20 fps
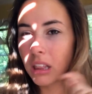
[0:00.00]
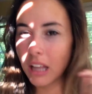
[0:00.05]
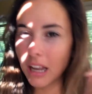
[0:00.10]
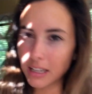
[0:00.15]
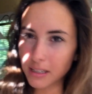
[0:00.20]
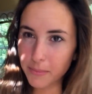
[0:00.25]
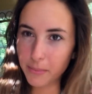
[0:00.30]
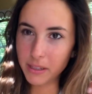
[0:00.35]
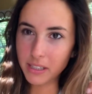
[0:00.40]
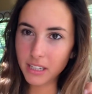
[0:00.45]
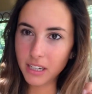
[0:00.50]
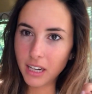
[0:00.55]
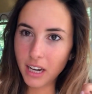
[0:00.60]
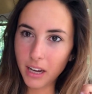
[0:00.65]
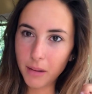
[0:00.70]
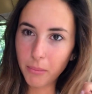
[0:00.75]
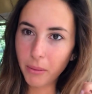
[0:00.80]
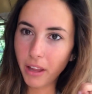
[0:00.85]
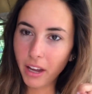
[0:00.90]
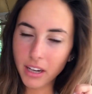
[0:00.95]
less busy
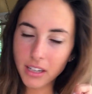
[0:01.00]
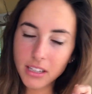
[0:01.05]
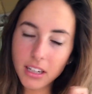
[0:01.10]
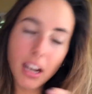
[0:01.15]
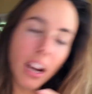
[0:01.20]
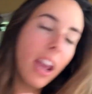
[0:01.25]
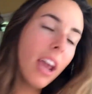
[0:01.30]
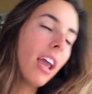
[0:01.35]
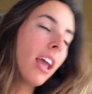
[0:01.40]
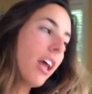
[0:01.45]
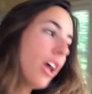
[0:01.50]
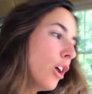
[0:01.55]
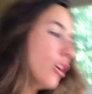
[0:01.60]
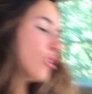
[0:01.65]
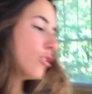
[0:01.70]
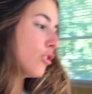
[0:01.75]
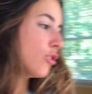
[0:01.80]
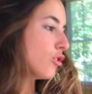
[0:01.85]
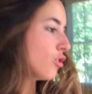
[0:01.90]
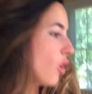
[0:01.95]
day planned today.
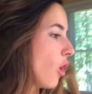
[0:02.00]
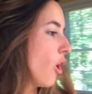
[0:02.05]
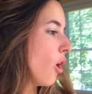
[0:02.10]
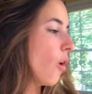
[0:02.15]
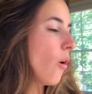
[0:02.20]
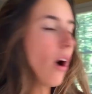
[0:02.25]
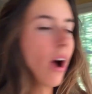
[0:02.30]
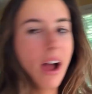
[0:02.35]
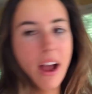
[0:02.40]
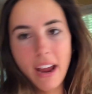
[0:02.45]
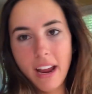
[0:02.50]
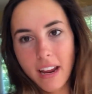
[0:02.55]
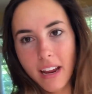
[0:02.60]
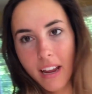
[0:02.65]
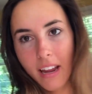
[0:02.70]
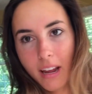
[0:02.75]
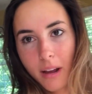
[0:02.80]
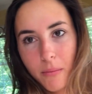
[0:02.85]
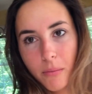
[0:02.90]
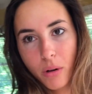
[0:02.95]
So I
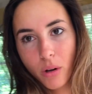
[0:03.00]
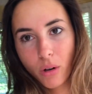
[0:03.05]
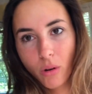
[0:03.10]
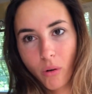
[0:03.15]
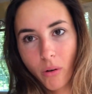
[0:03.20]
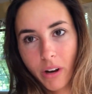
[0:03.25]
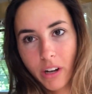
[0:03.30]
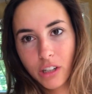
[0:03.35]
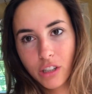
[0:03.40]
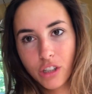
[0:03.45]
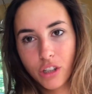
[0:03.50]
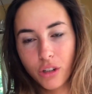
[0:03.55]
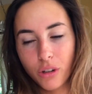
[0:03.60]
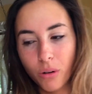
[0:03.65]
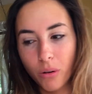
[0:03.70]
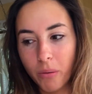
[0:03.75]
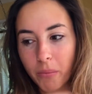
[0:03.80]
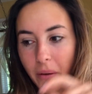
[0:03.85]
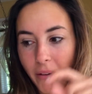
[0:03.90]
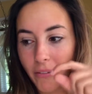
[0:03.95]
am going
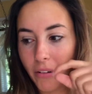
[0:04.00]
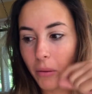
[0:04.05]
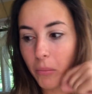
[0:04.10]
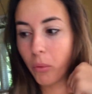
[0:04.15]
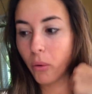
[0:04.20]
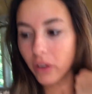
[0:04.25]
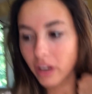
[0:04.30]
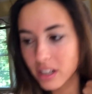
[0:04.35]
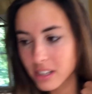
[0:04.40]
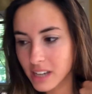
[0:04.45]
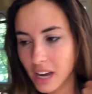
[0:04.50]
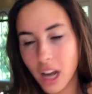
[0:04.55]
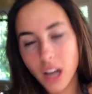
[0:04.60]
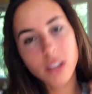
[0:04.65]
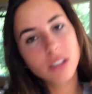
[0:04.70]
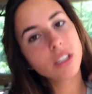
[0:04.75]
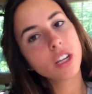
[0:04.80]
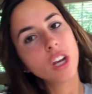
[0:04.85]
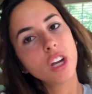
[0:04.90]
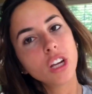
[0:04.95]
to my friend Morgan's
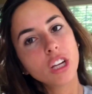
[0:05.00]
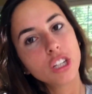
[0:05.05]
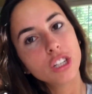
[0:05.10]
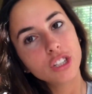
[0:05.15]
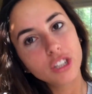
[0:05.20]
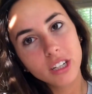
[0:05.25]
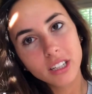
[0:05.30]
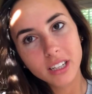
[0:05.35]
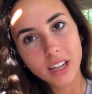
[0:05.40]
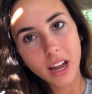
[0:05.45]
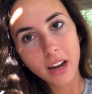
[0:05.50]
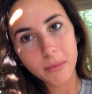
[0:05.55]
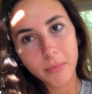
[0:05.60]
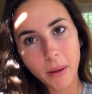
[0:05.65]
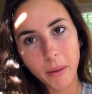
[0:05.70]
house. She just got a